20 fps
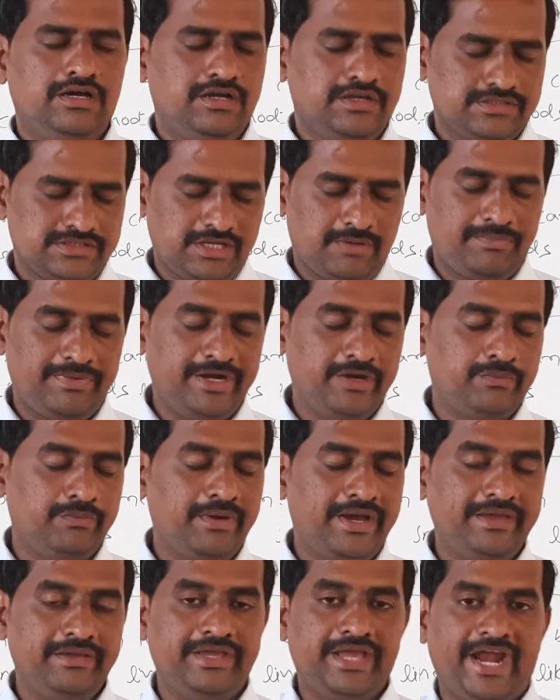separate
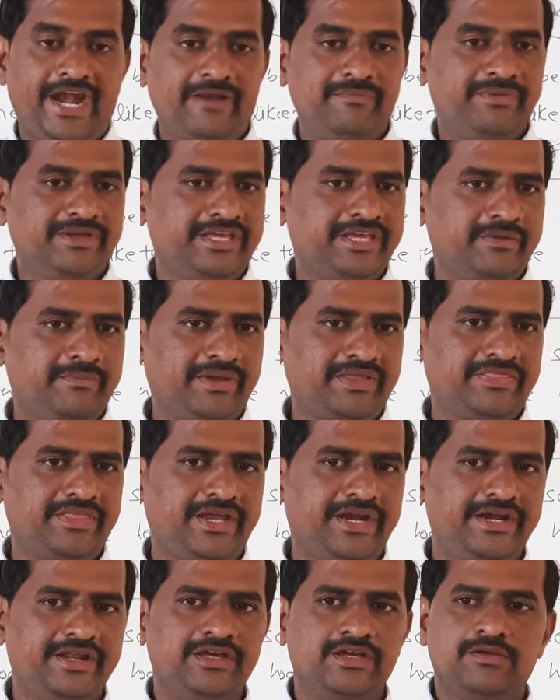by hand picking
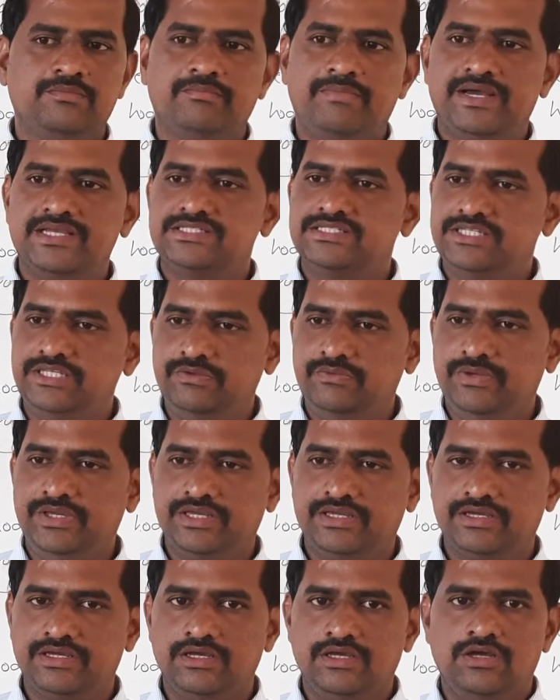method, by
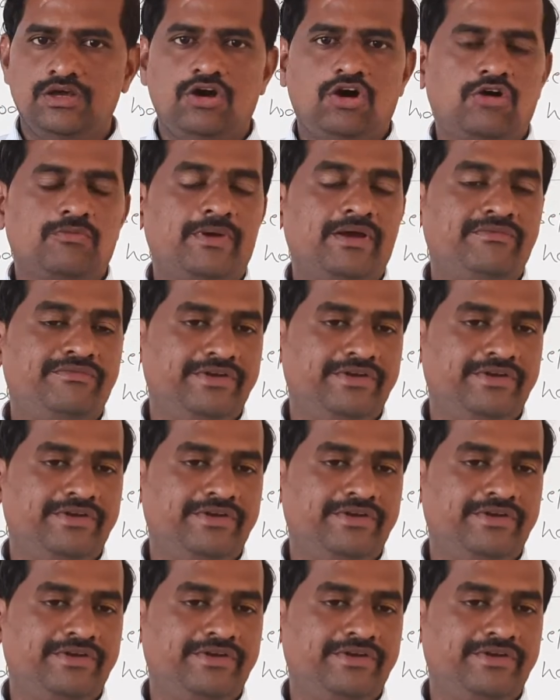sieving or by